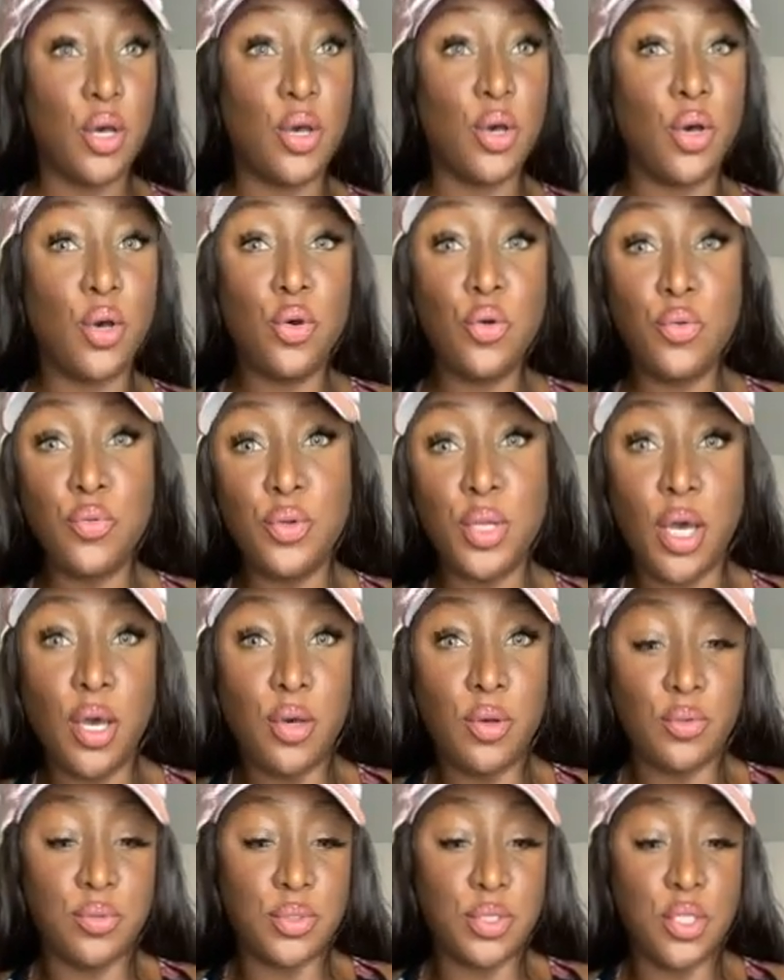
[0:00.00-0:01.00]
who
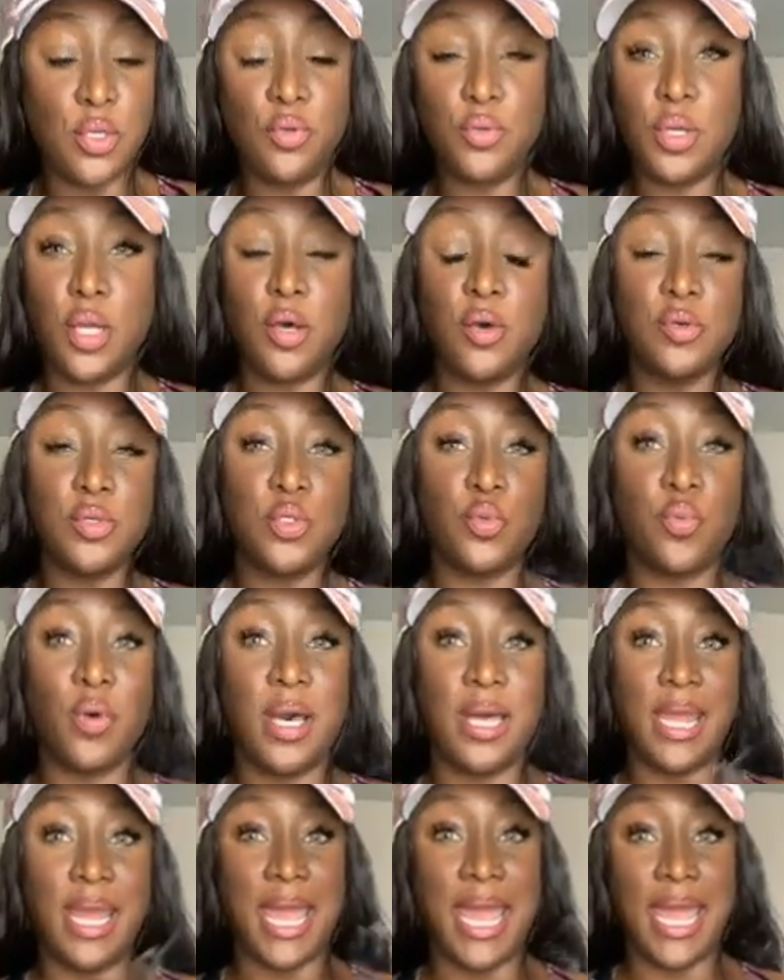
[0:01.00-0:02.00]
knows? Who knows
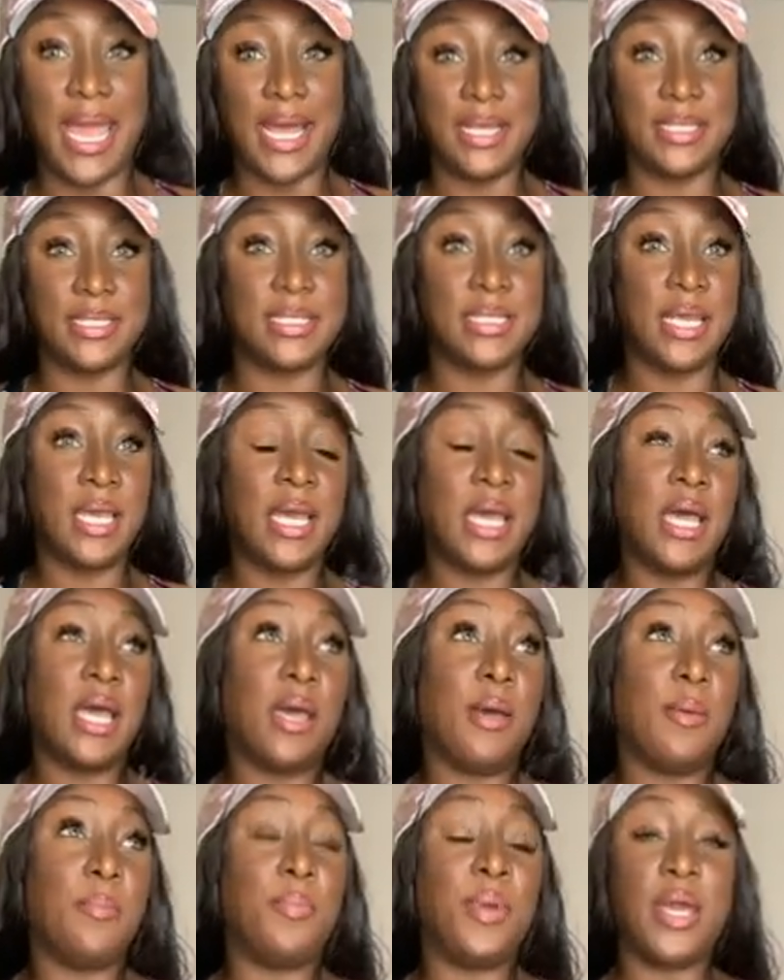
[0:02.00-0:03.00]
what has
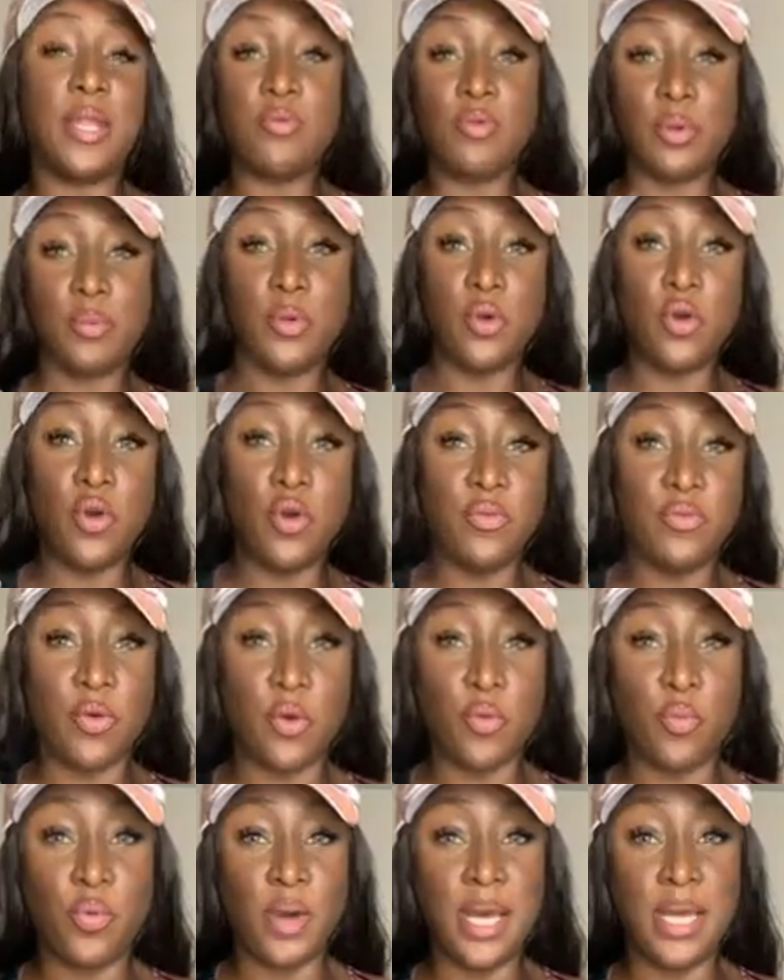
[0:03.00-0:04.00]
been removed, or
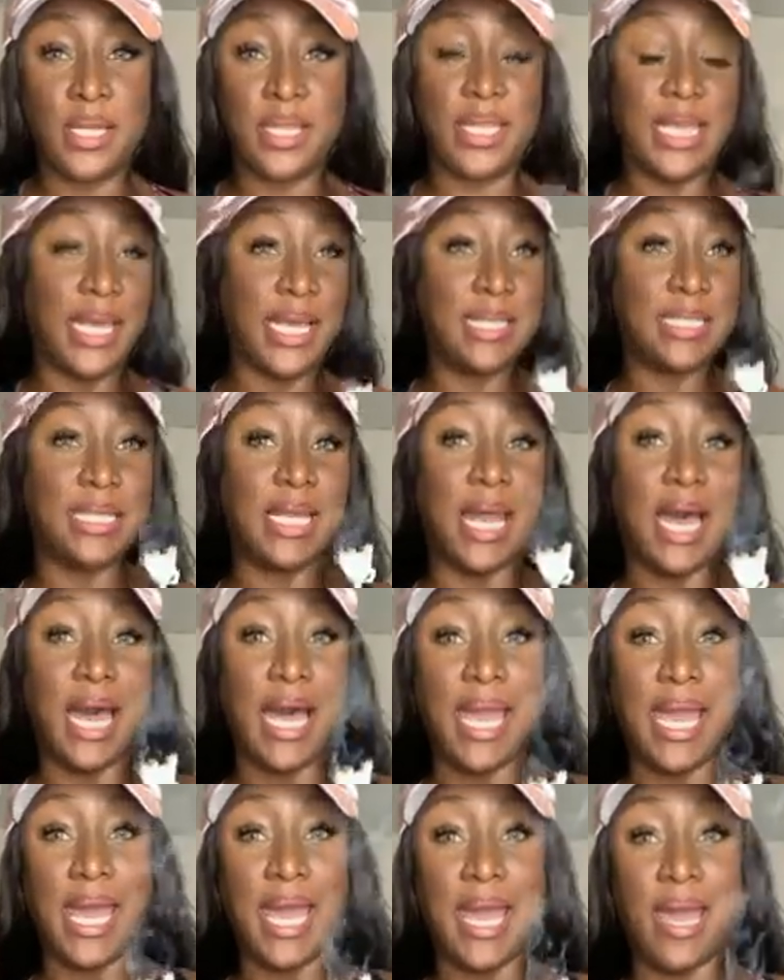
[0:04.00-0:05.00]
what things that I
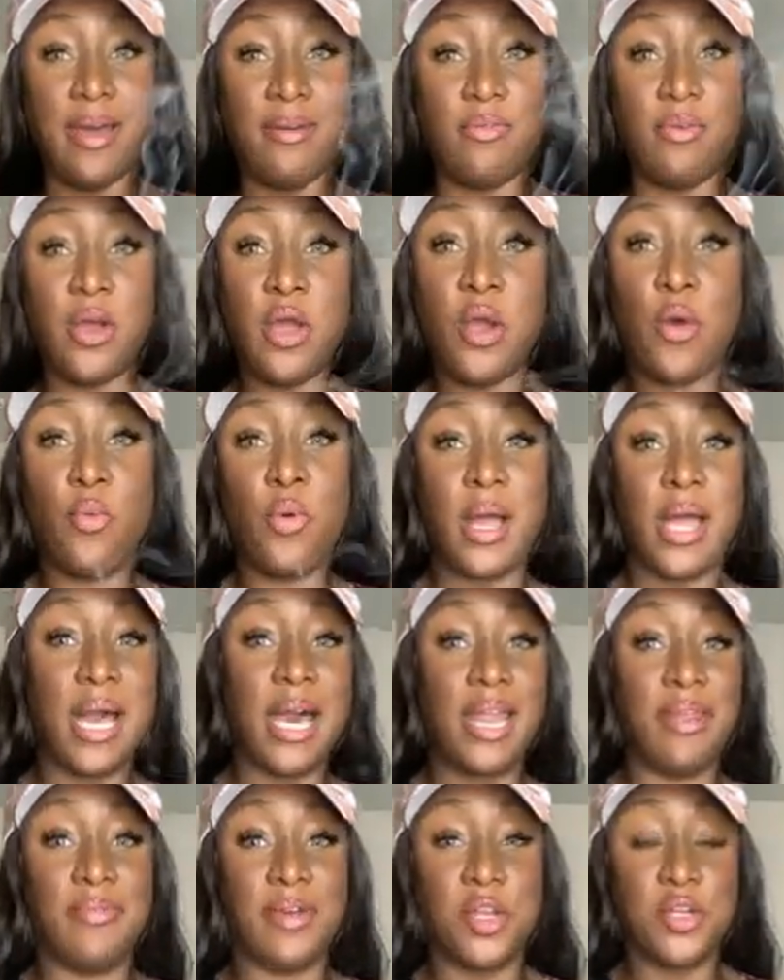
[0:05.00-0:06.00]
have, what
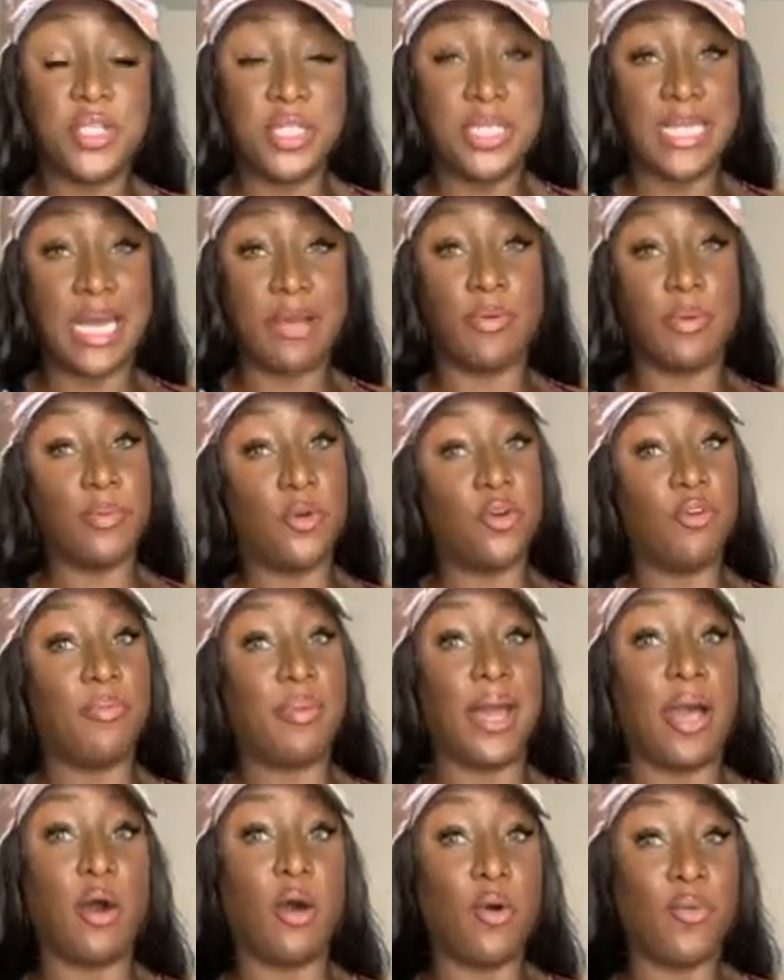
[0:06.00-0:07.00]
kind of energies I remove
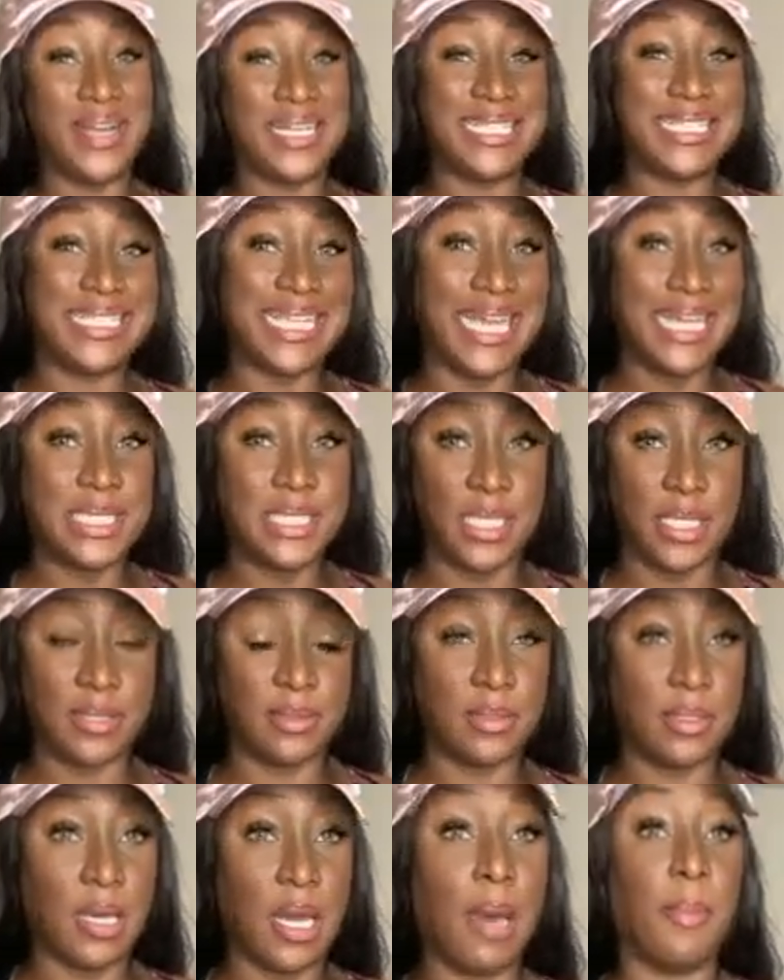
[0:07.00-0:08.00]
by always saging.
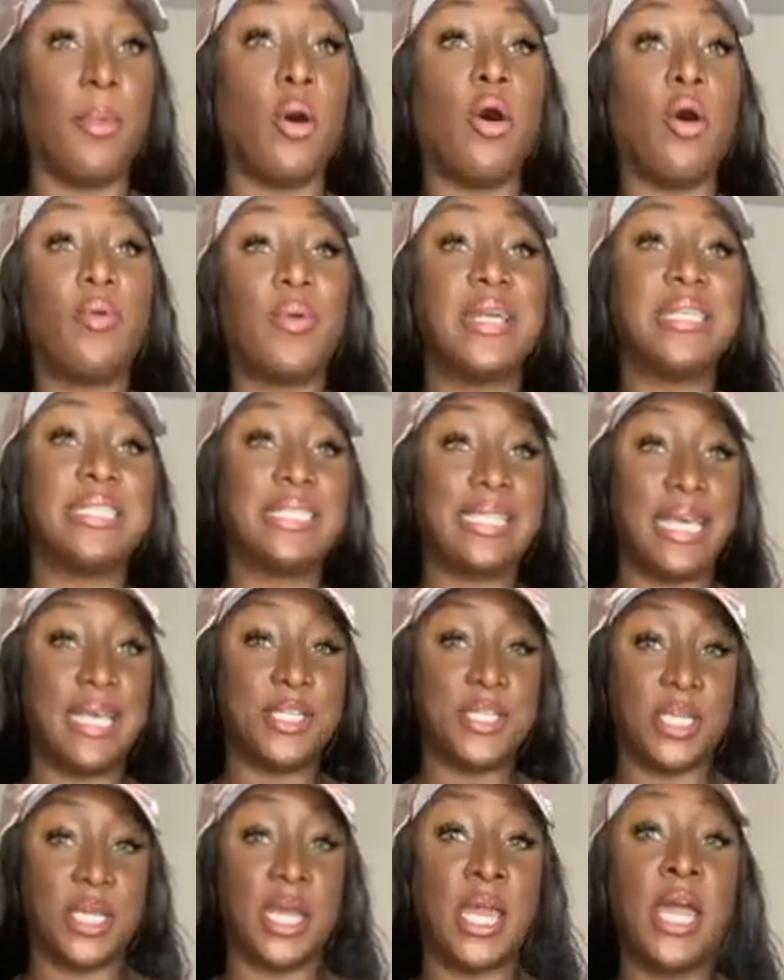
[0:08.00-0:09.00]
I'm always
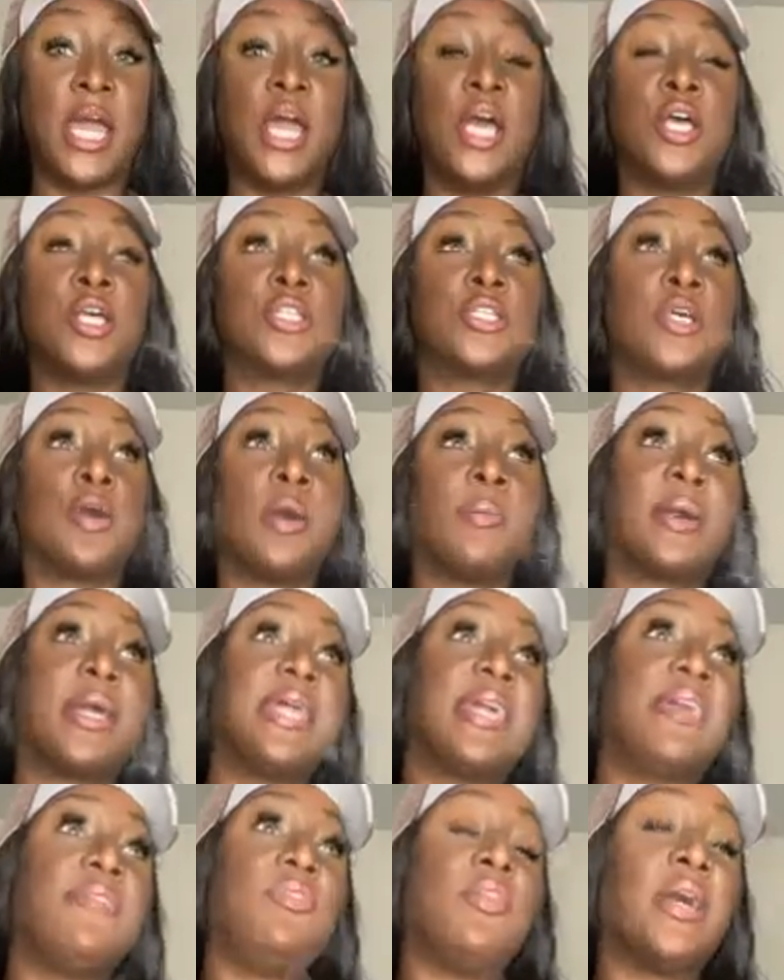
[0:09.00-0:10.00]
saging. So I'm going to
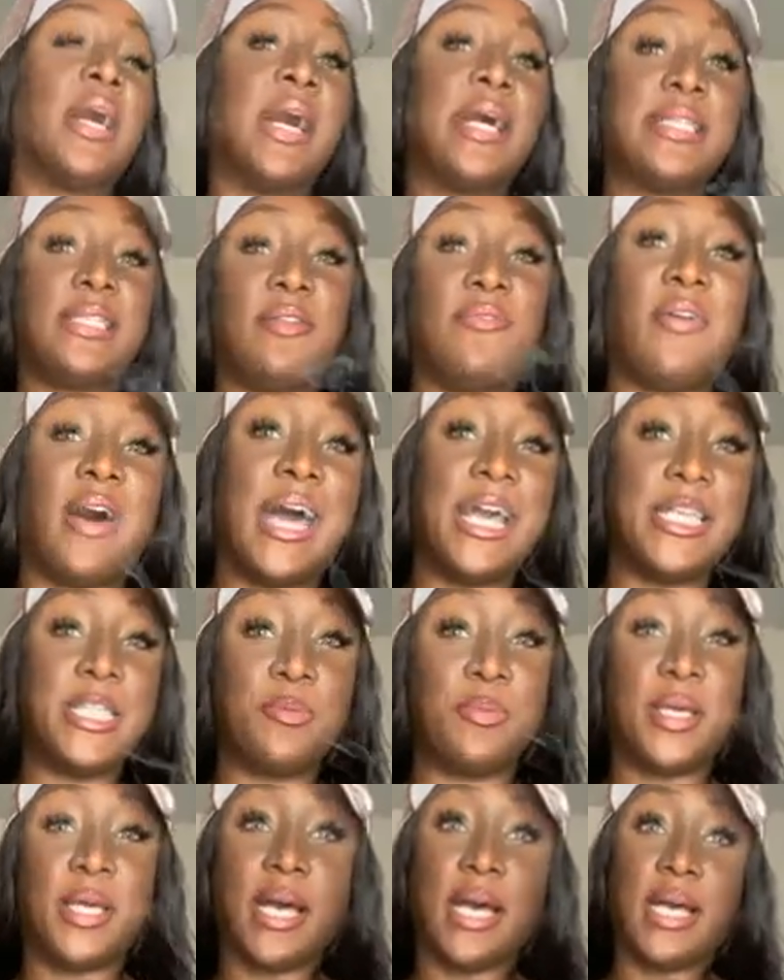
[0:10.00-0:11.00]
give you guys advice
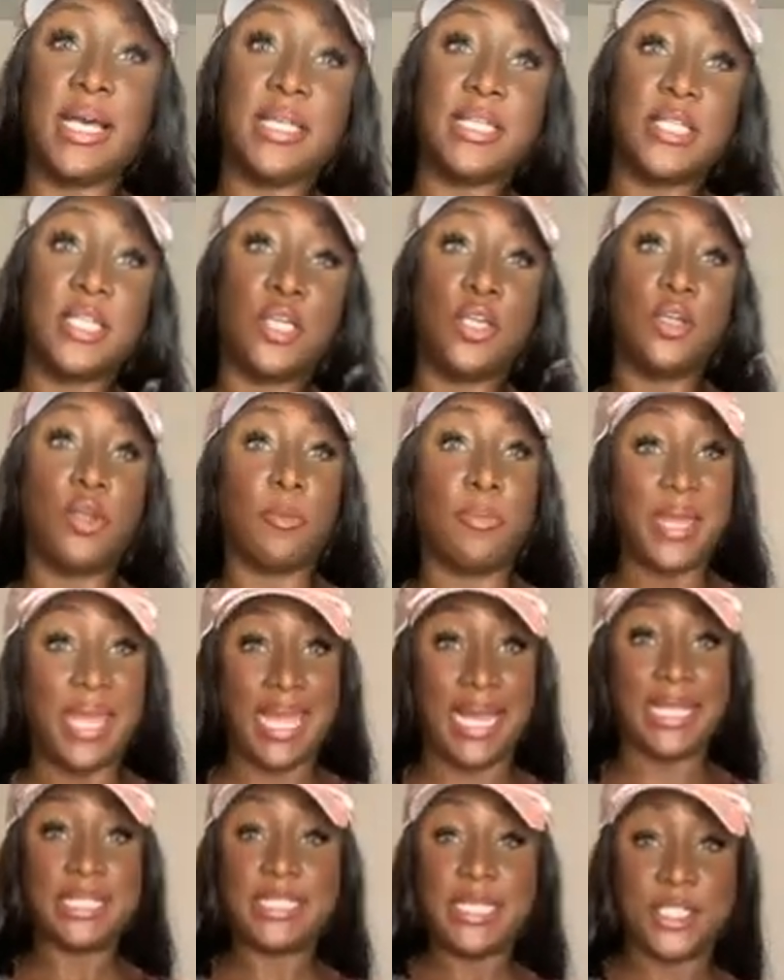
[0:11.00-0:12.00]
because you're
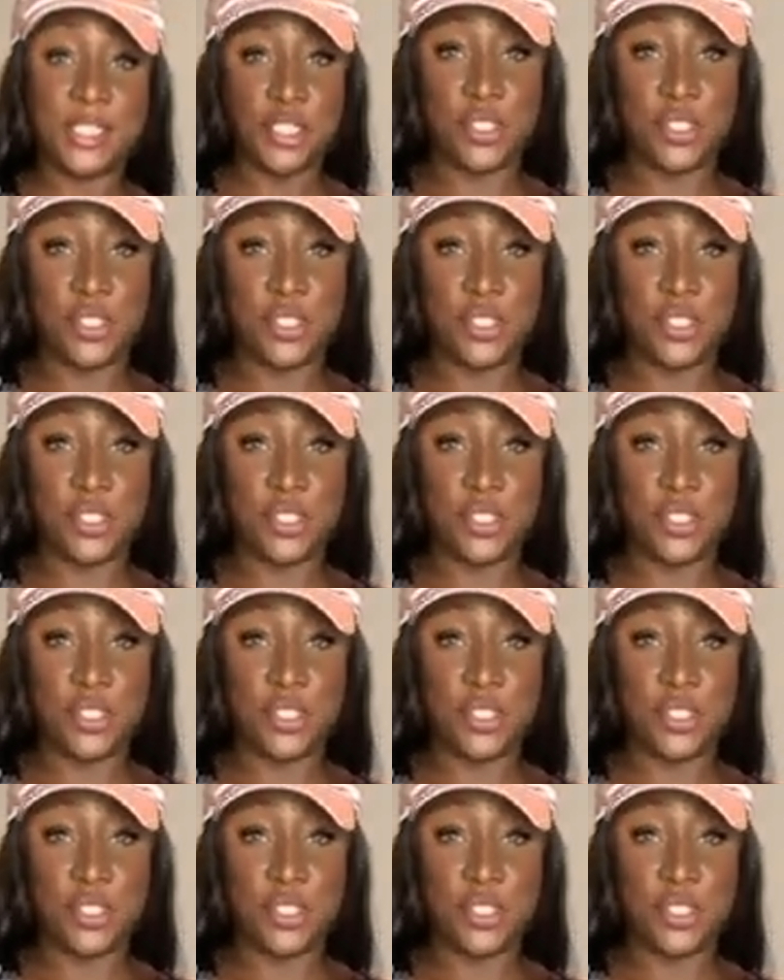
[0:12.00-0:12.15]
paying attention